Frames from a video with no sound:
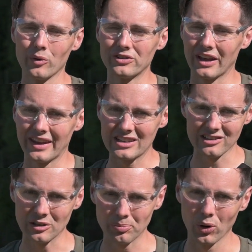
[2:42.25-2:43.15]
We've done that
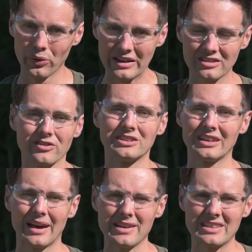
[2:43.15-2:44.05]
just to pull that
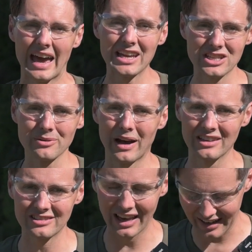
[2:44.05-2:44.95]
17 HMR
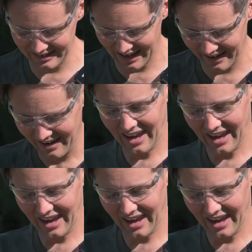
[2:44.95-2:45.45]
sound down.